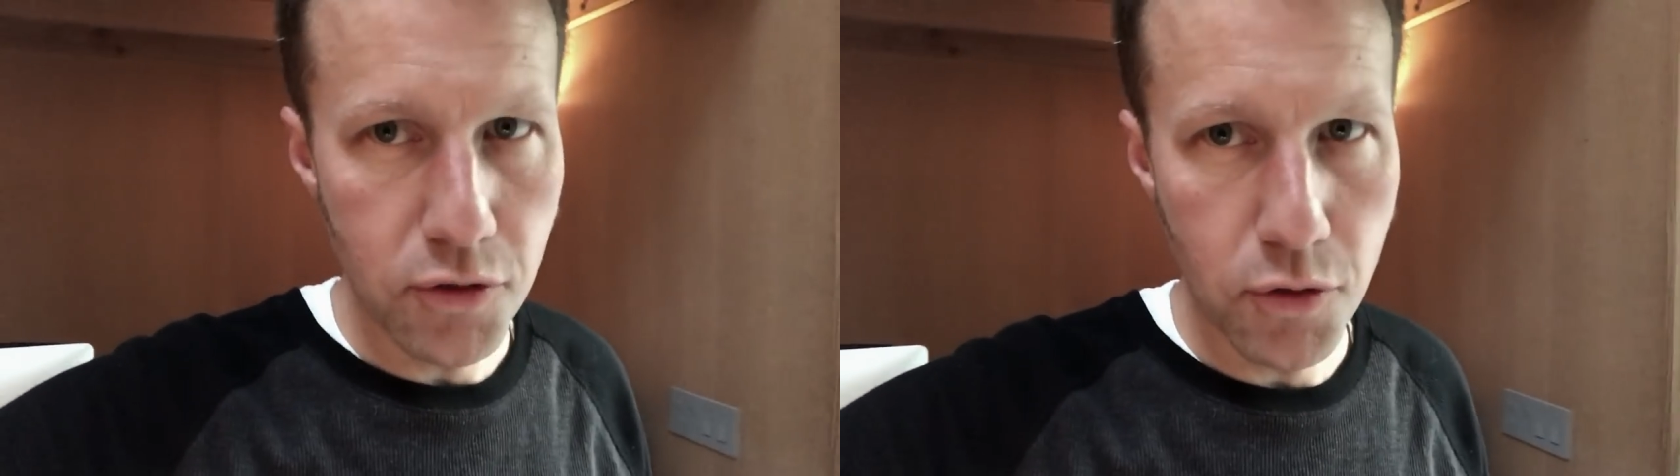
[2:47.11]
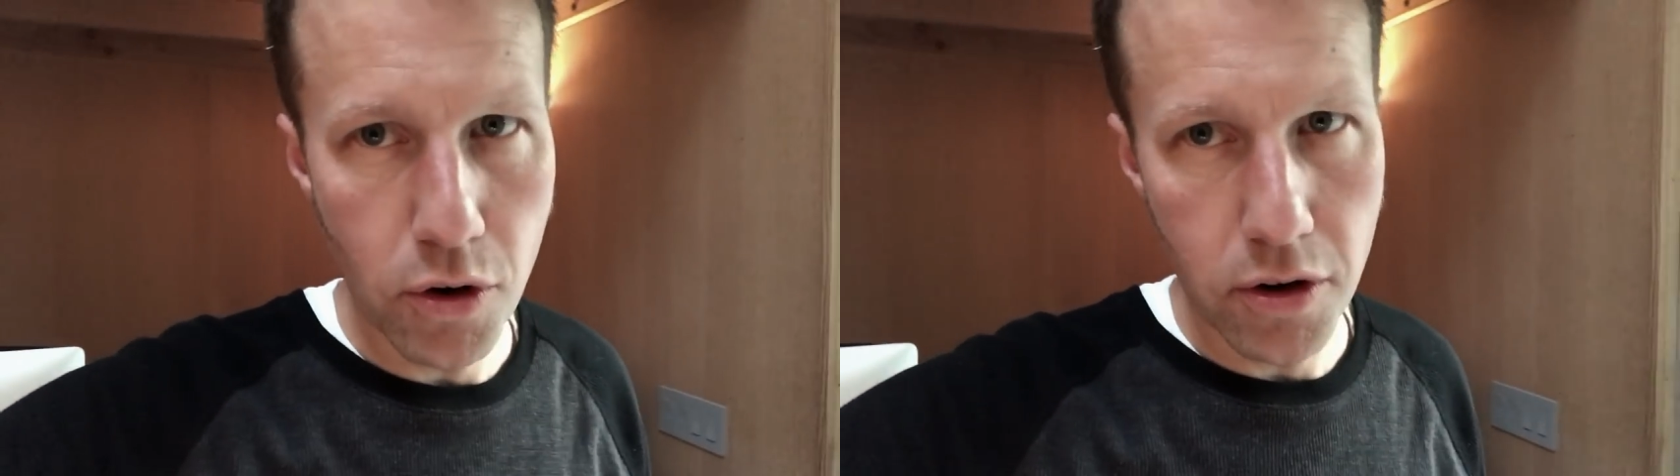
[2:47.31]

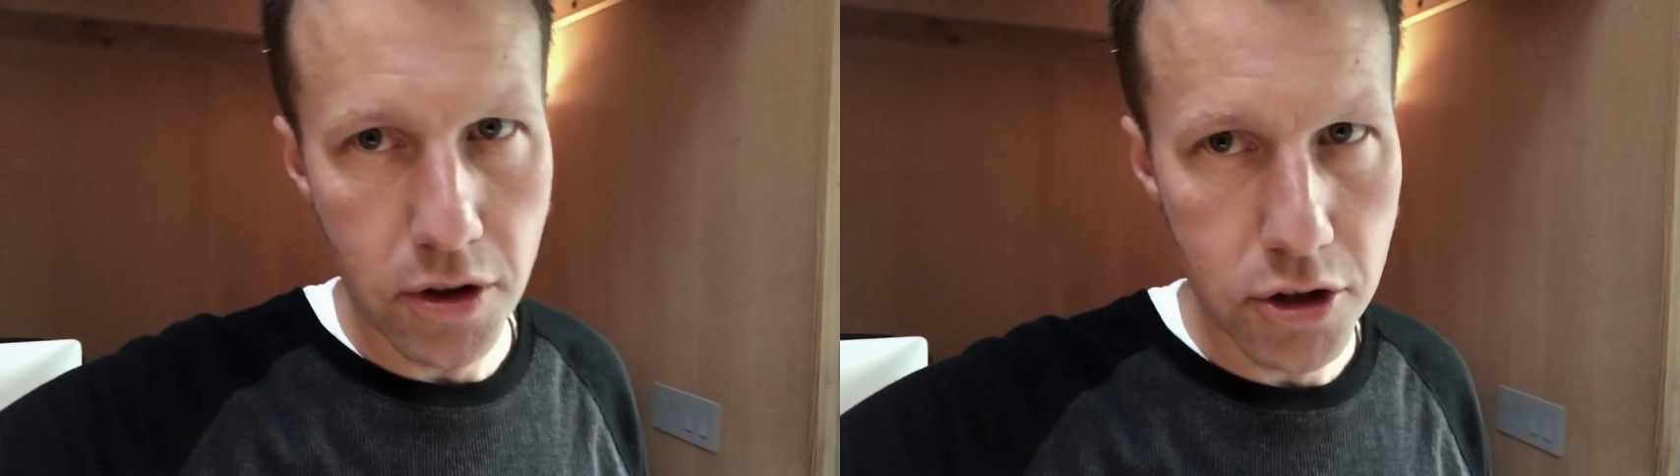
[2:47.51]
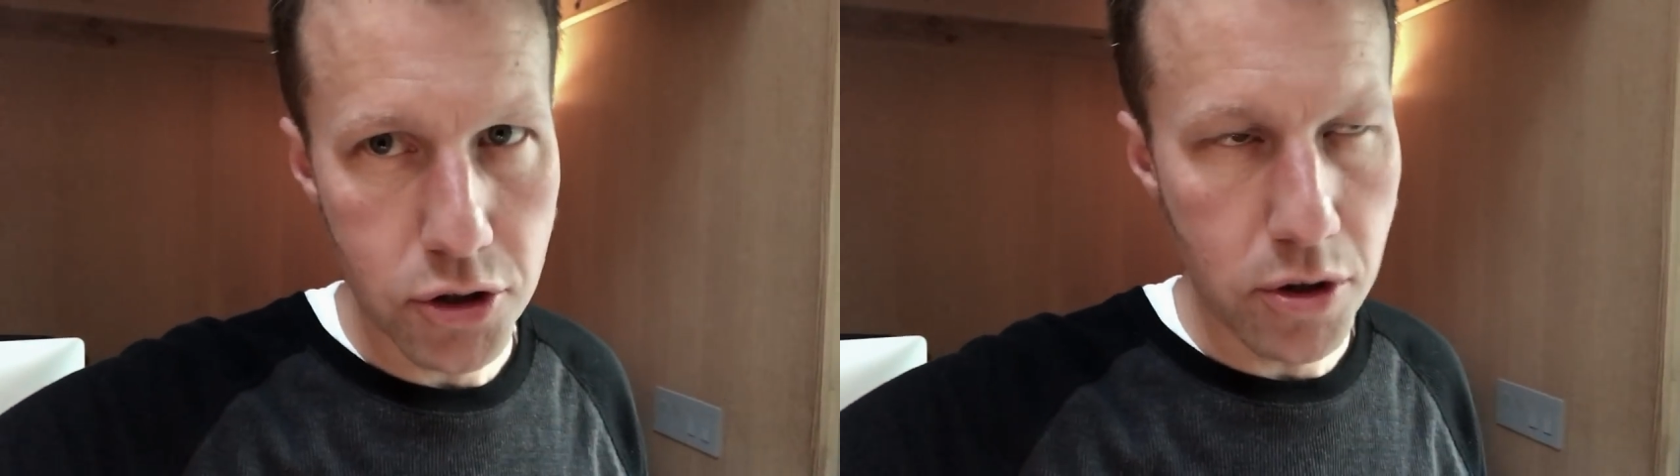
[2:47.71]
for
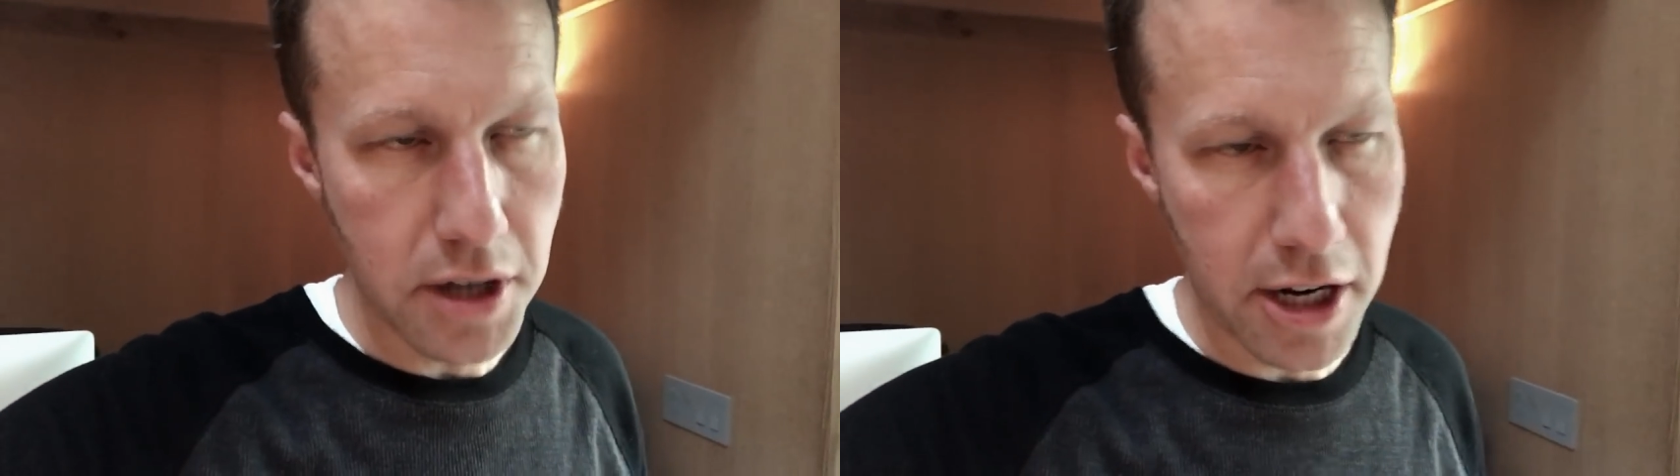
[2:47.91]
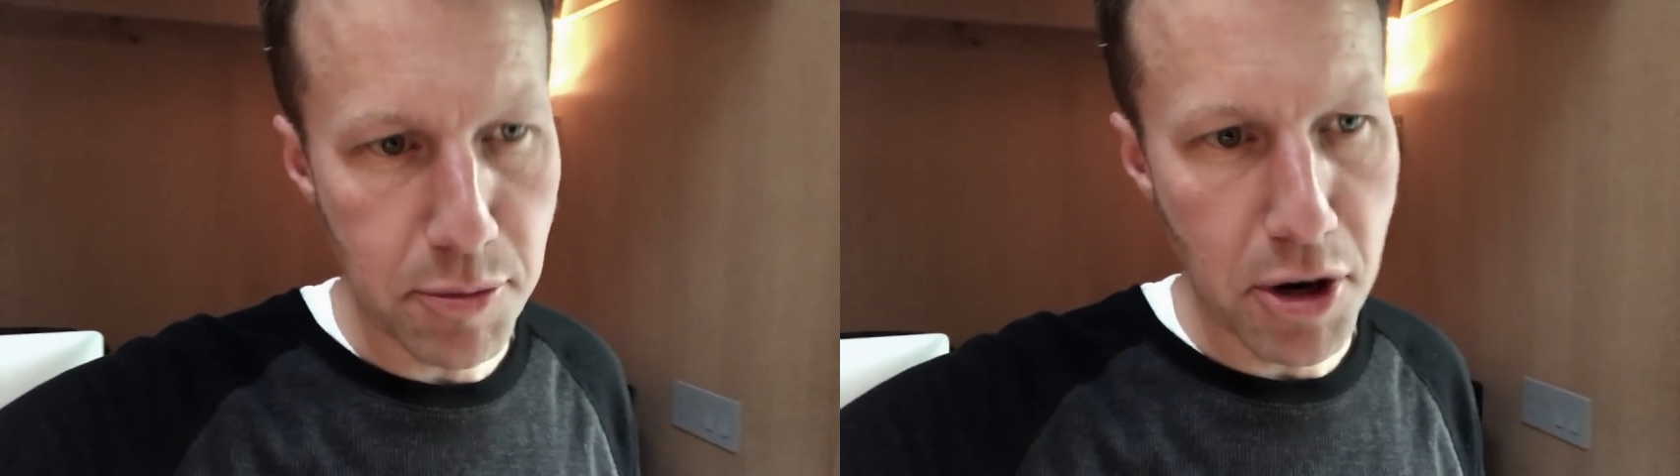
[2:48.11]
the short
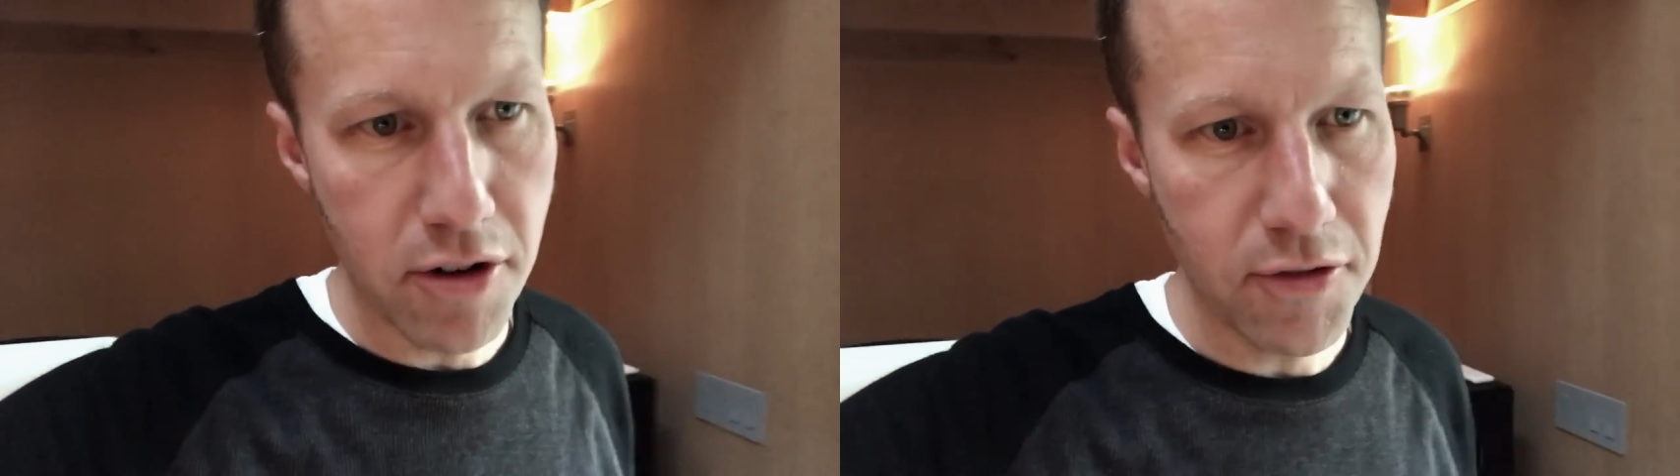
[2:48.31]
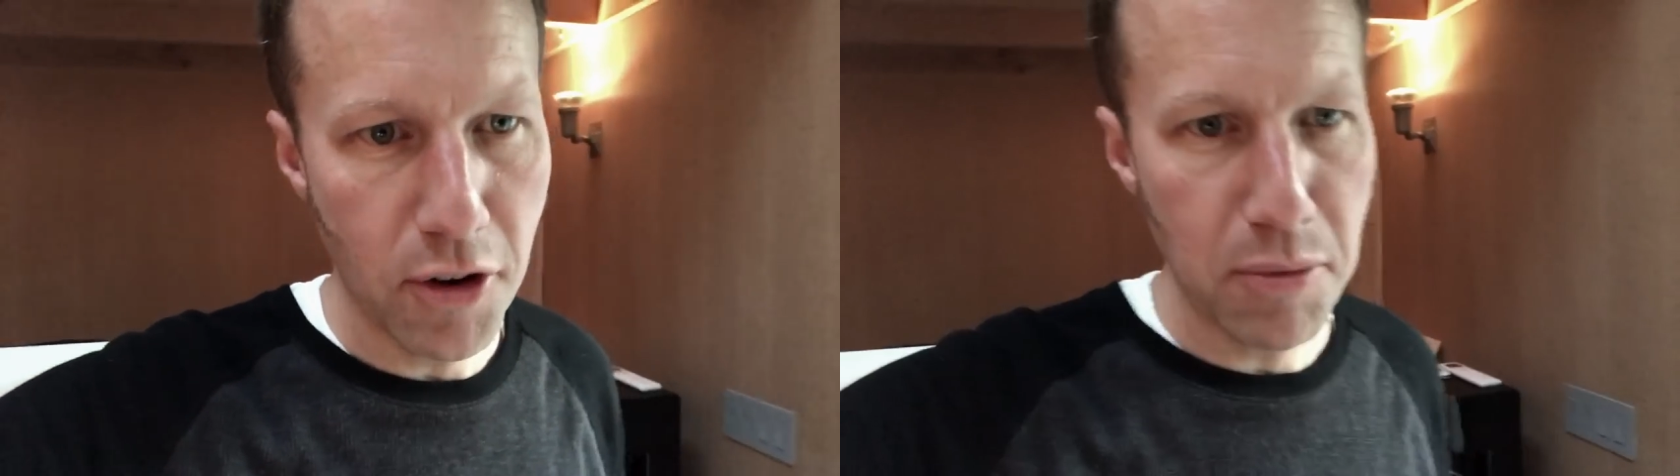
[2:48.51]

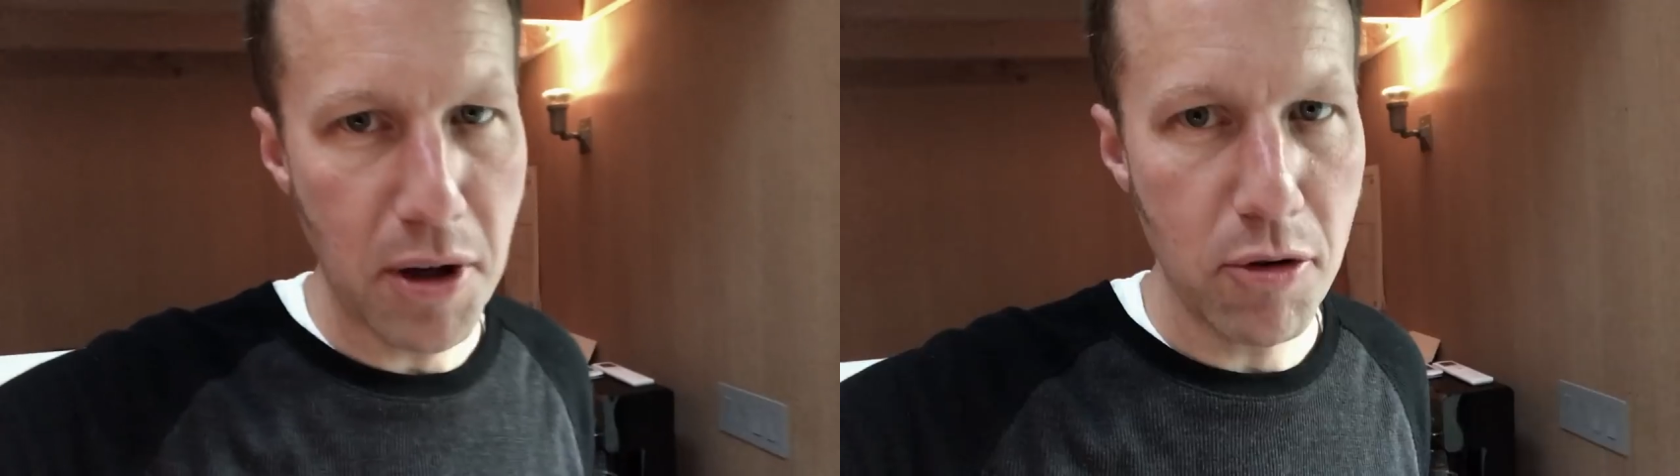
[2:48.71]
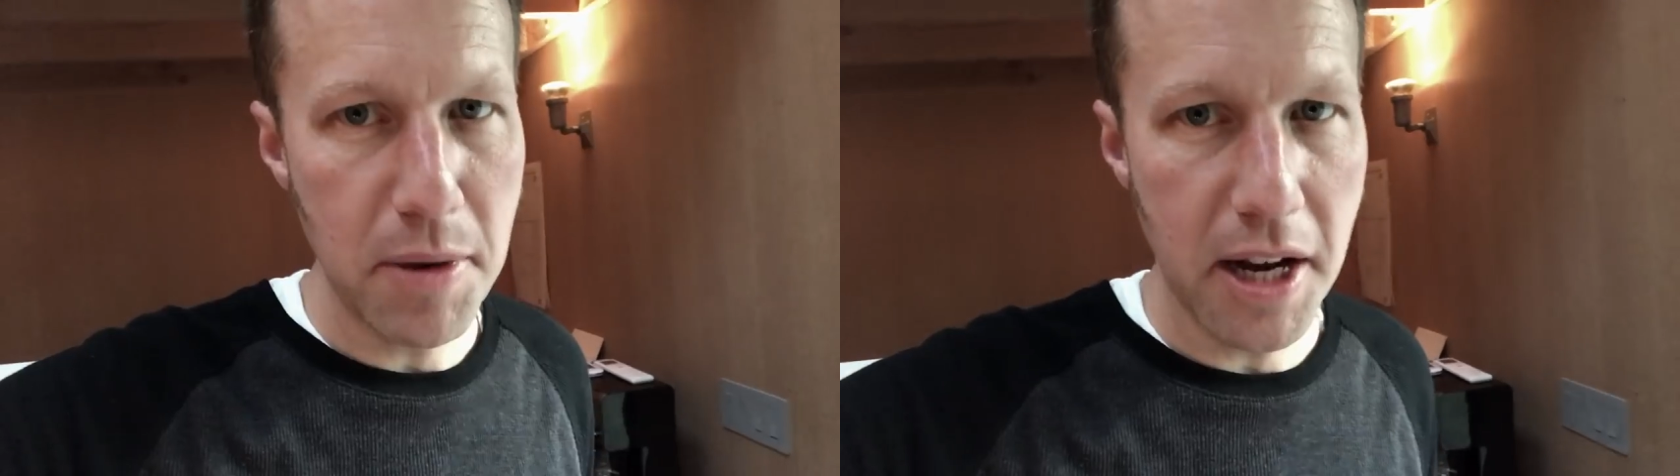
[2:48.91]
documentary film
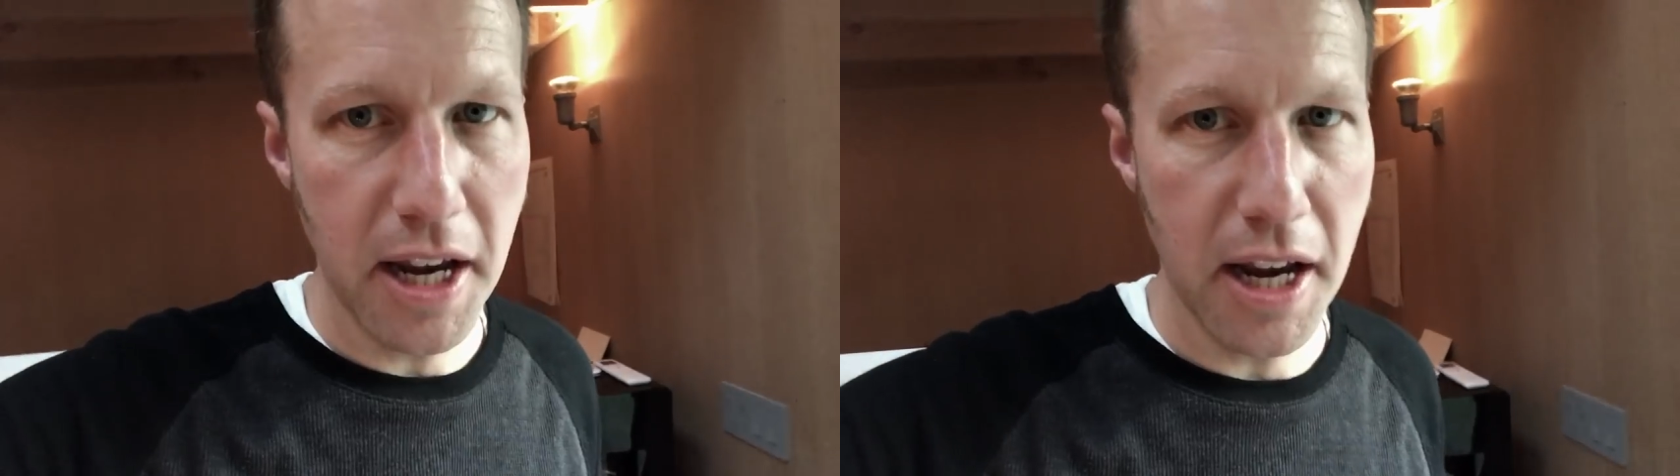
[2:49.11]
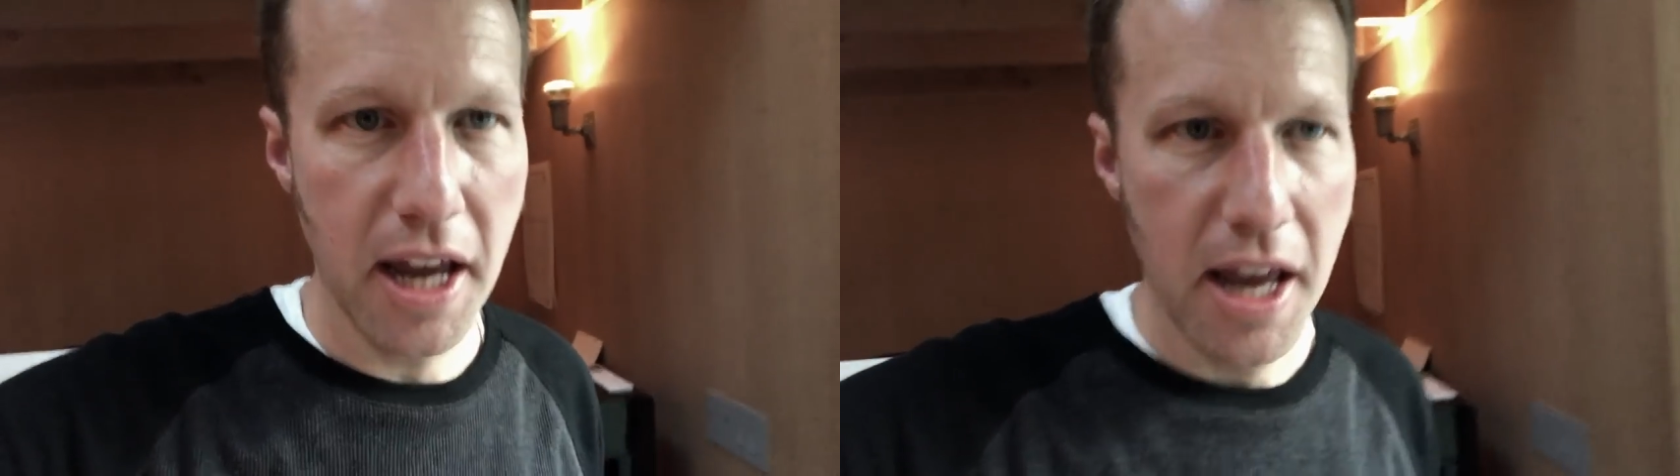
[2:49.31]
that we're
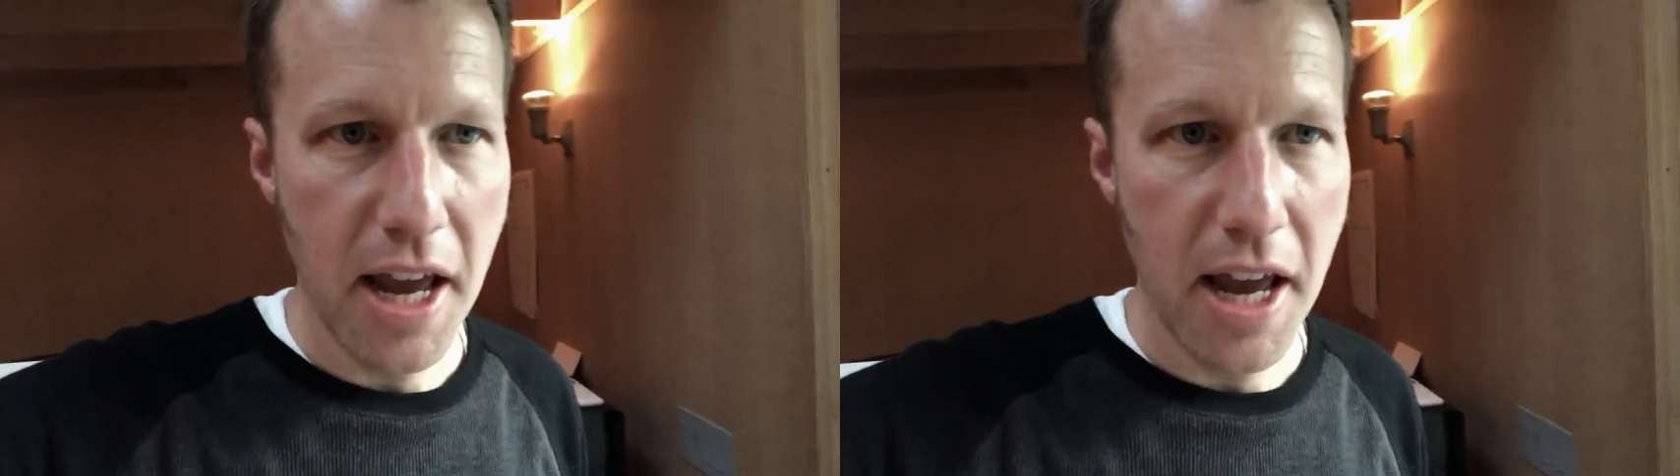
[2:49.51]
making.